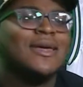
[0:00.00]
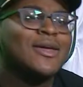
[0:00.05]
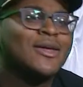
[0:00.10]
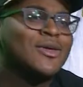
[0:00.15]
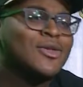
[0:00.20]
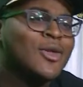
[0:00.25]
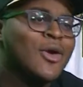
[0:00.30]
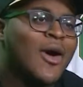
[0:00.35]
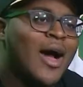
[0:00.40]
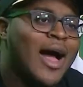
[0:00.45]

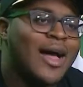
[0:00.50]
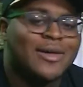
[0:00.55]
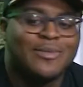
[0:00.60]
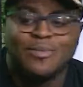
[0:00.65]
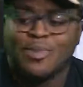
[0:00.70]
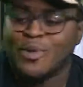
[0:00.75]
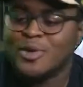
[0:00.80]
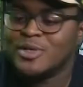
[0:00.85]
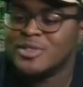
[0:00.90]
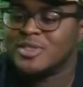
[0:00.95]
I
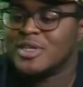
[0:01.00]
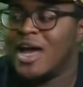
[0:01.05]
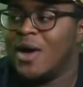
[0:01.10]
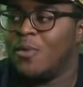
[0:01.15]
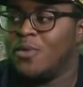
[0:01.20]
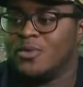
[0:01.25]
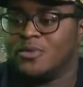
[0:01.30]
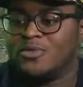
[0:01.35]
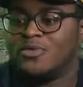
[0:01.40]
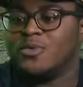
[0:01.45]
personally
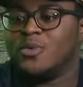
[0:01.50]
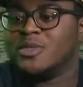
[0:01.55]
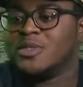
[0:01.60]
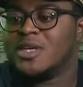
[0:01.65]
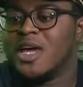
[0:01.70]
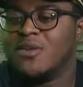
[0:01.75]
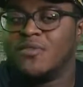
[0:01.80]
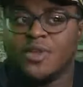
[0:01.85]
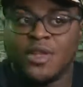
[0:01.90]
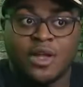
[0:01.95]
would have switched
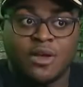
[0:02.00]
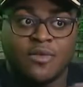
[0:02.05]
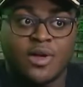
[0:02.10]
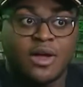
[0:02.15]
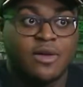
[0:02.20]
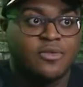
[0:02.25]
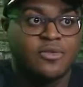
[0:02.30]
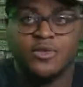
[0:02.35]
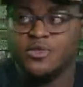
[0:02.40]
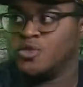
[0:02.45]
Kevin Love
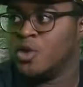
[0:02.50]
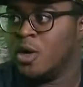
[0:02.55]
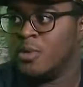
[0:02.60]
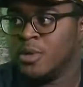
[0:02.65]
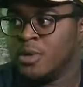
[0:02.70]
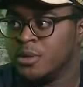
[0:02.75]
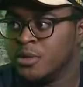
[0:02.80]
out for Drummond.